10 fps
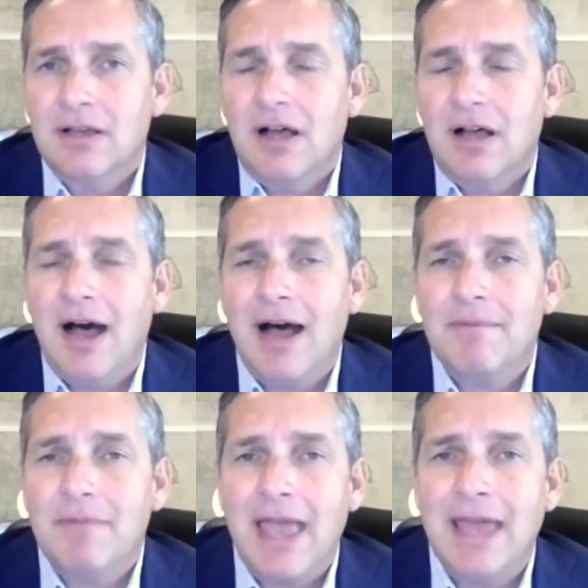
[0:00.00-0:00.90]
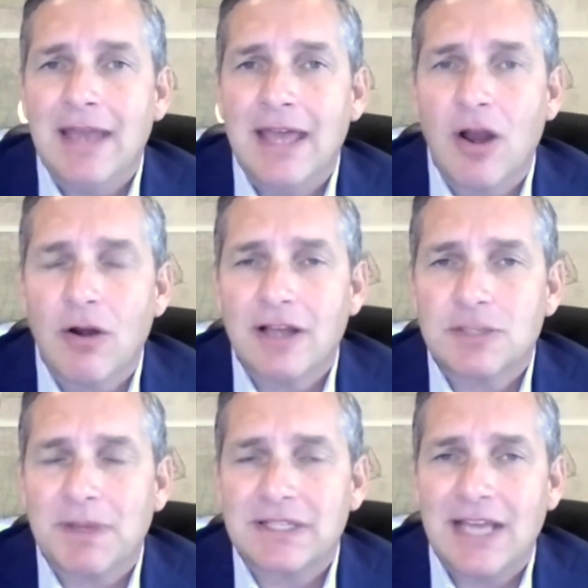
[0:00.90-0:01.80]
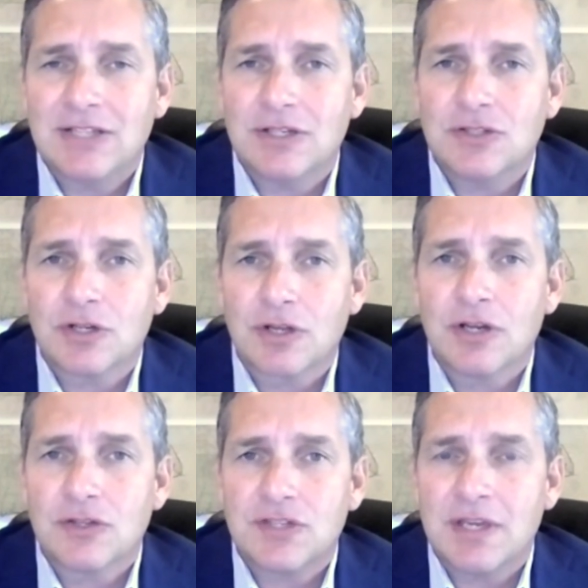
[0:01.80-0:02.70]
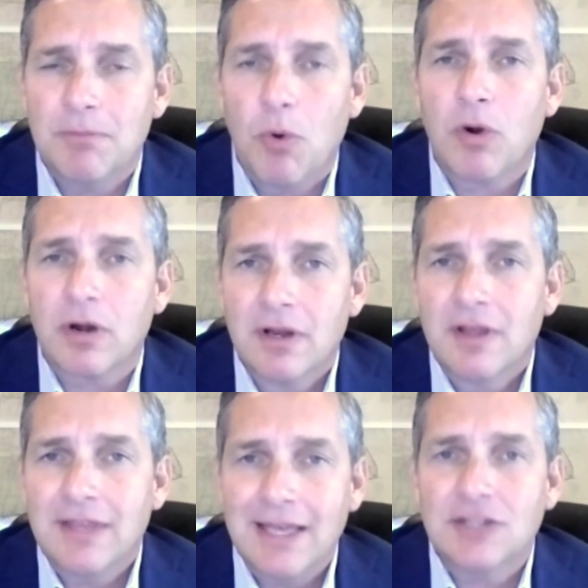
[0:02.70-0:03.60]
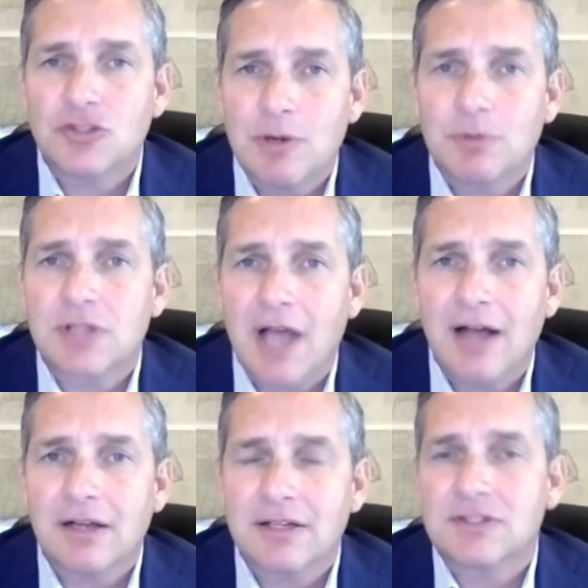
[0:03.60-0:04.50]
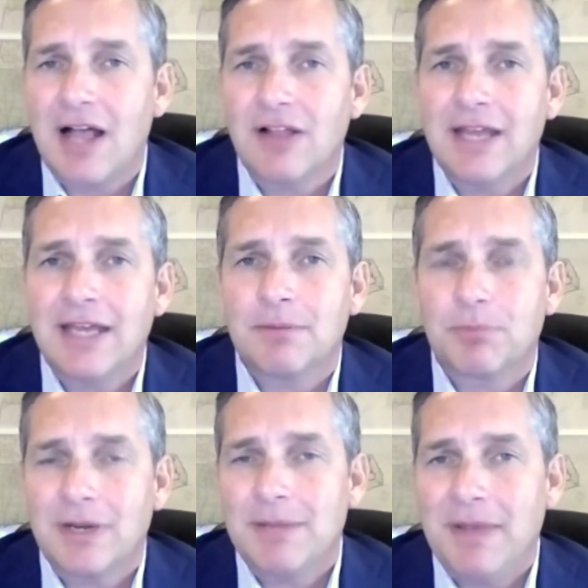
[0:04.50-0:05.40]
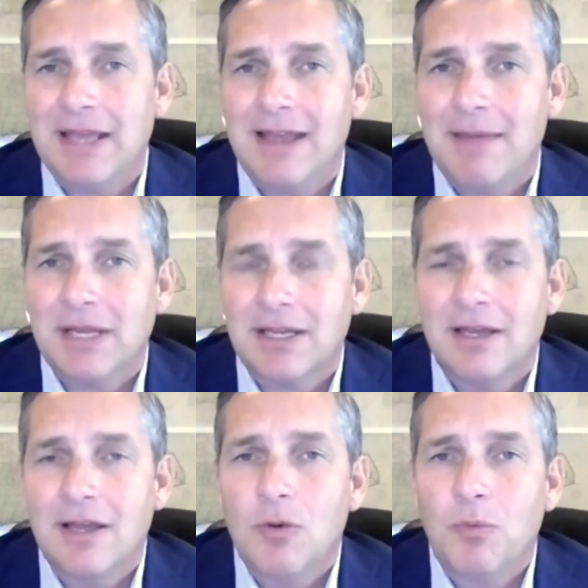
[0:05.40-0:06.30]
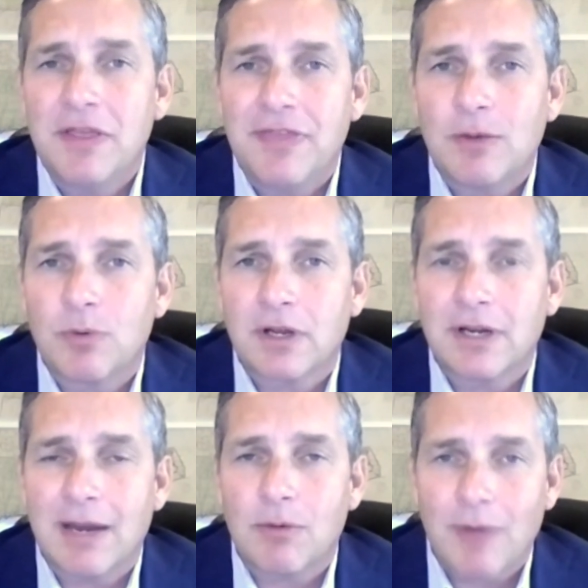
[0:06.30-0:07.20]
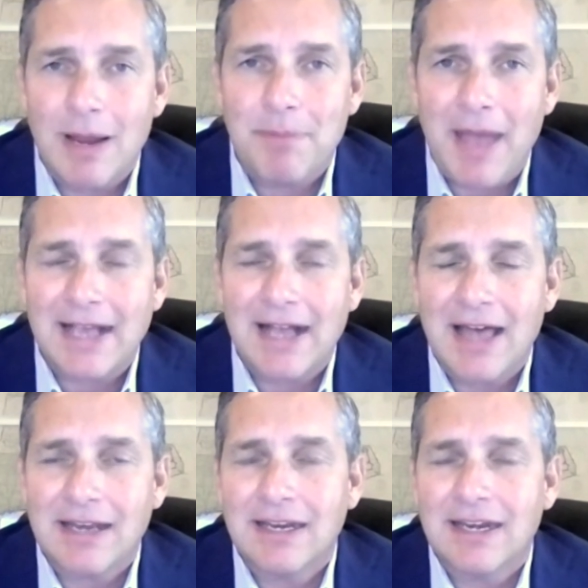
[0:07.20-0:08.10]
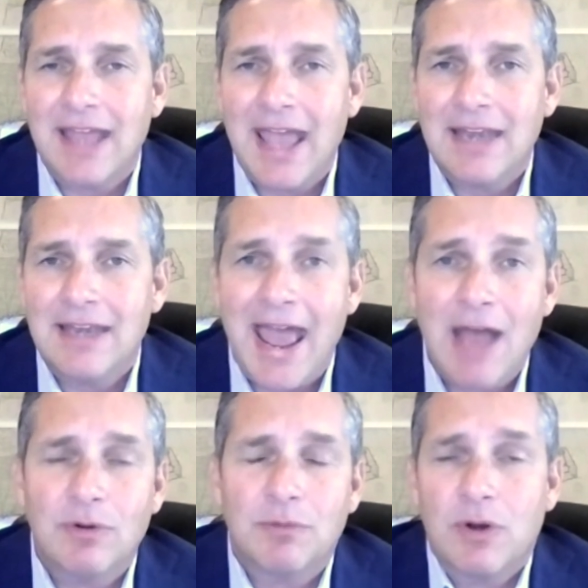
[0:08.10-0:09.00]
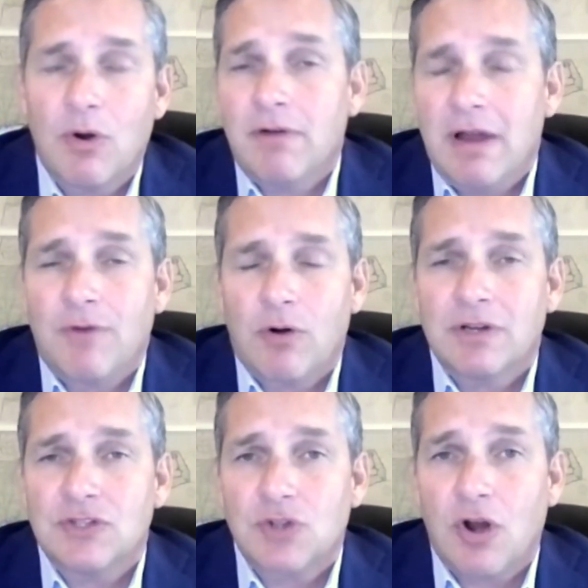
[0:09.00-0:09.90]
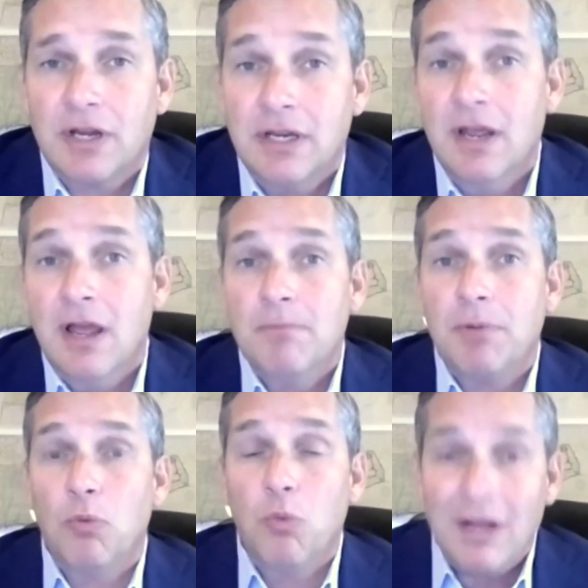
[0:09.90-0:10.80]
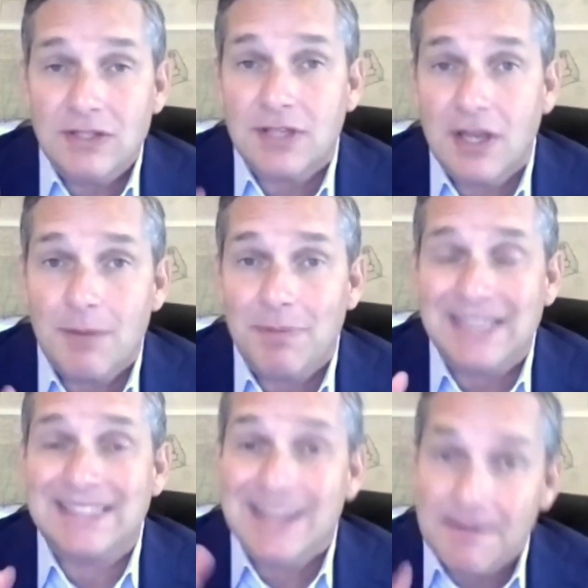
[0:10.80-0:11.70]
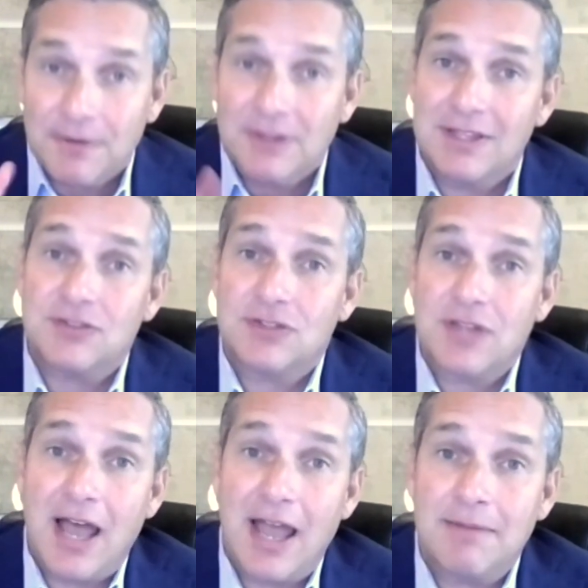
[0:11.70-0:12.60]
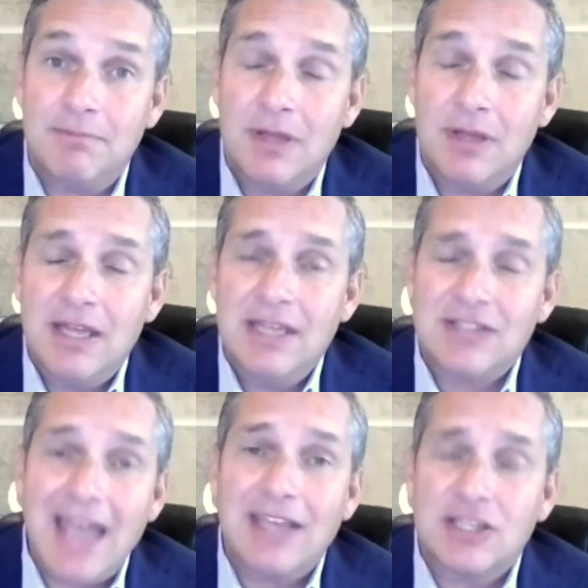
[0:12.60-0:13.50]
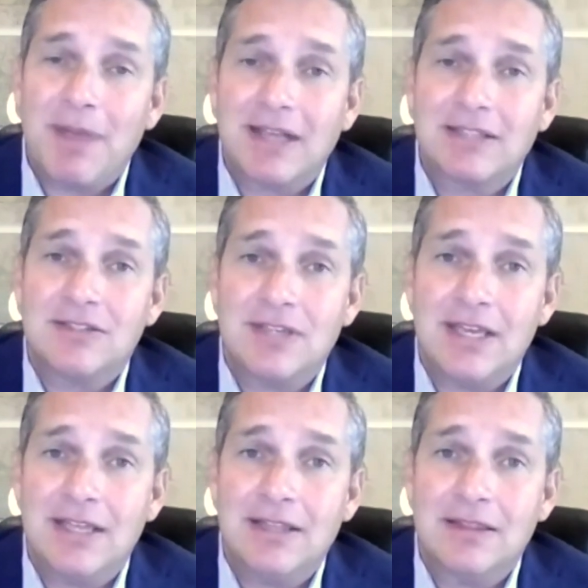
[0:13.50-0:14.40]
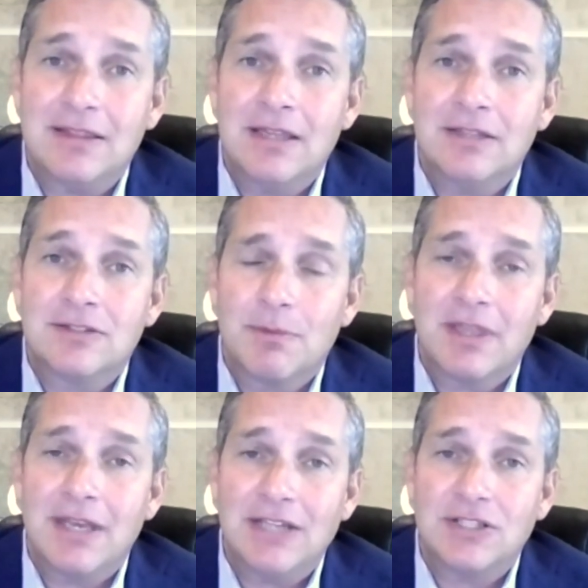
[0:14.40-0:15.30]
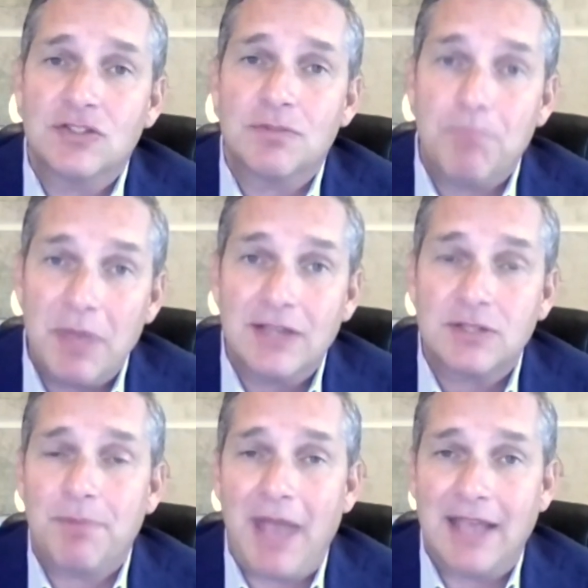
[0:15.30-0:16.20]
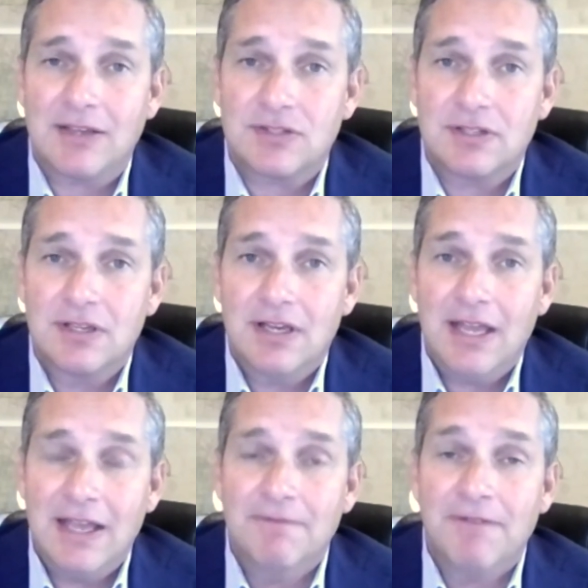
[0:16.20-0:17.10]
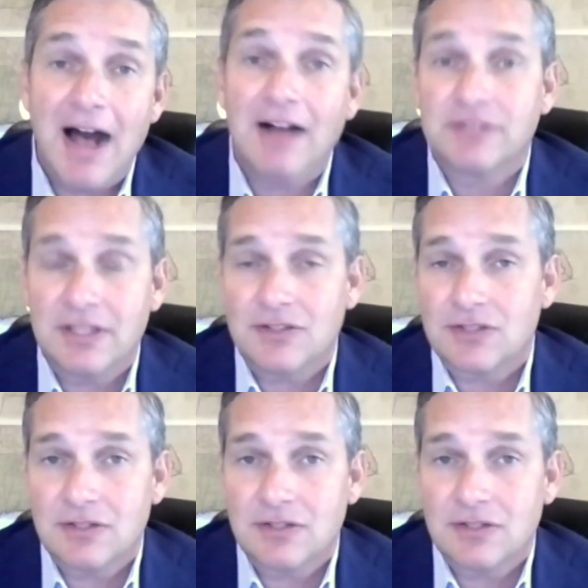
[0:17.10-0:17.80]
And our expectation is you're going to see more. The industry was consolidating pre-pandemic. We think we're going to get right back on it again now, and we have already started. But what's going to be different this time is I expect to see some of the nation's biggest banks involved in this